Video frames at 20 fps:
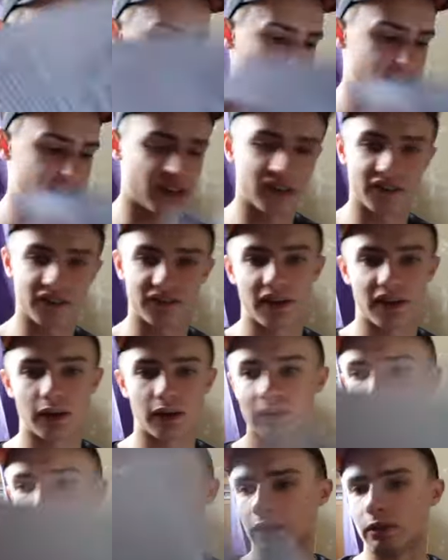That is a
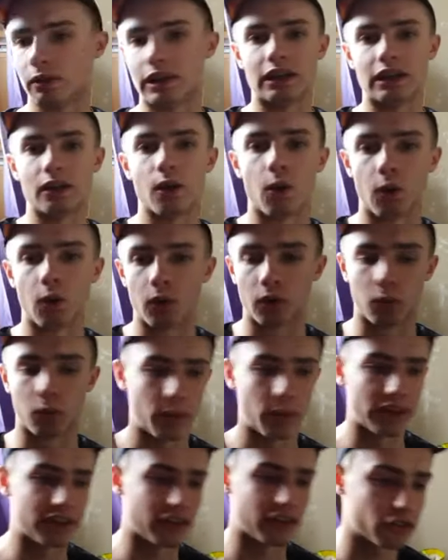very, very long
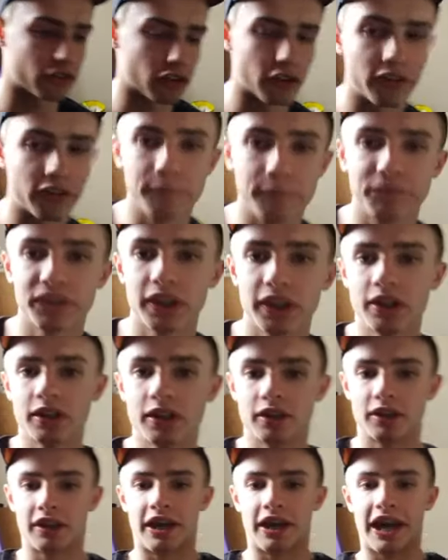stuff.
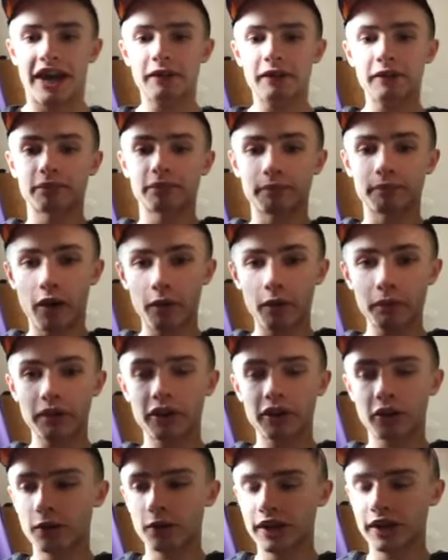Anyways, I'm
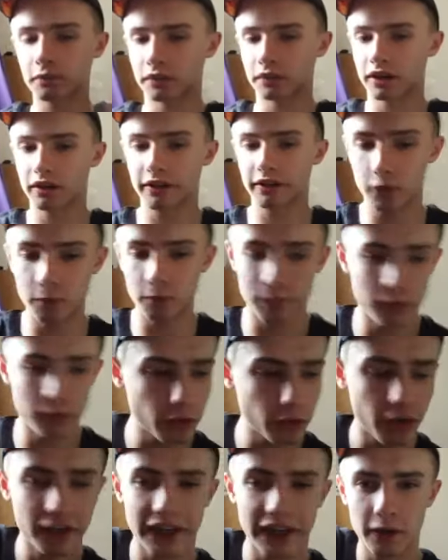going to go now. I hope
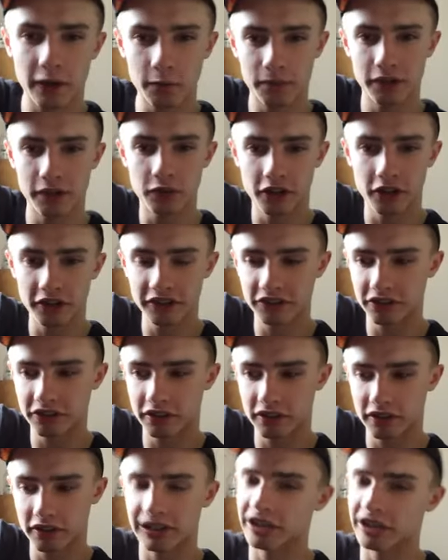you guys
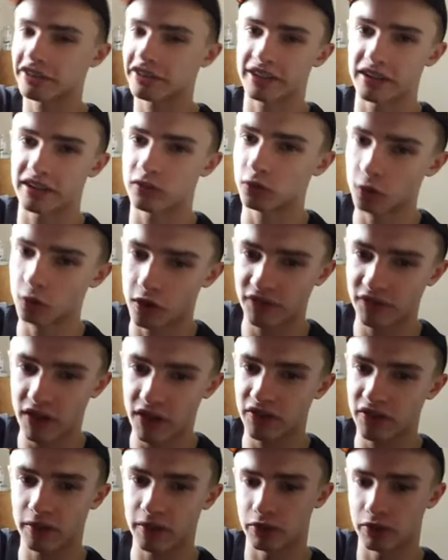have the outside.
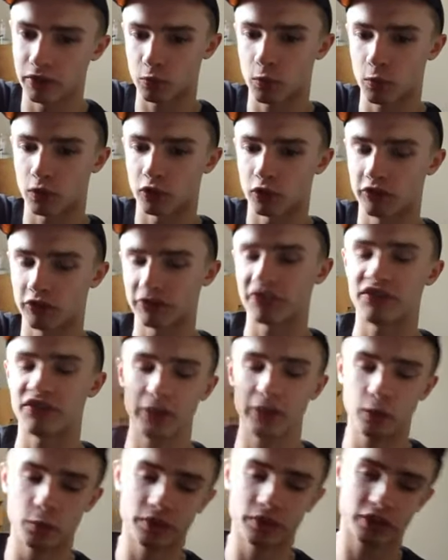Very, very much one off. If
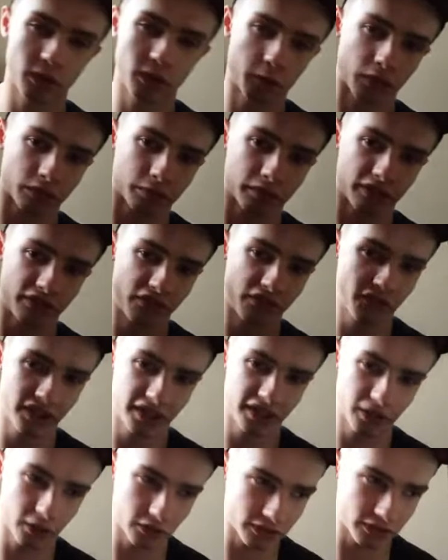you do want to go watch my
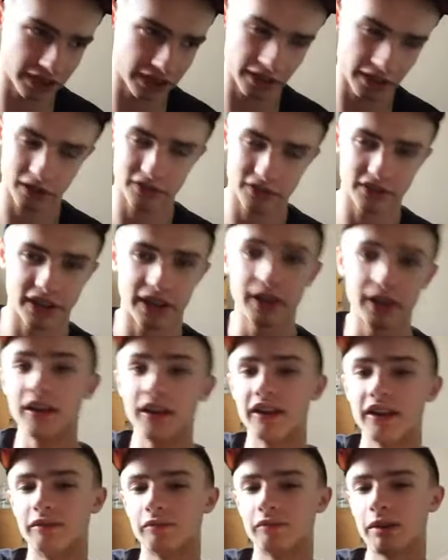videos that are there,
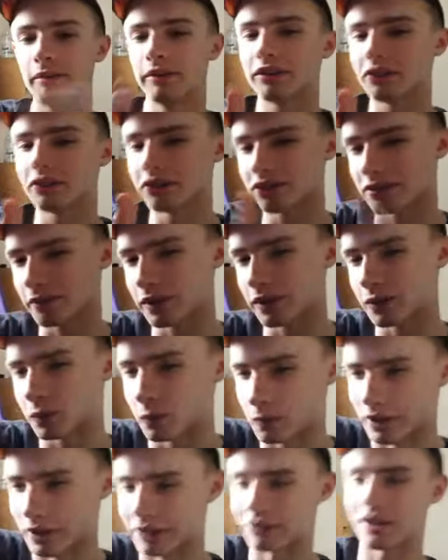remember to smile
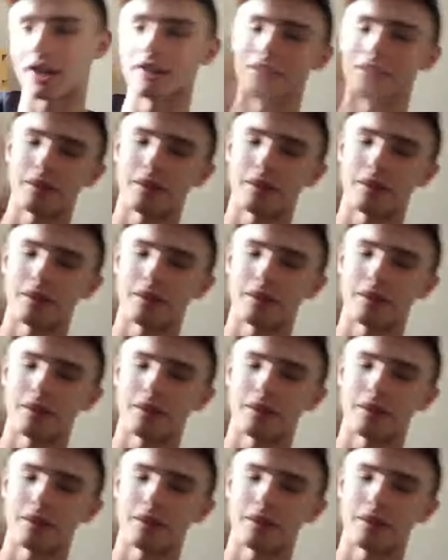always.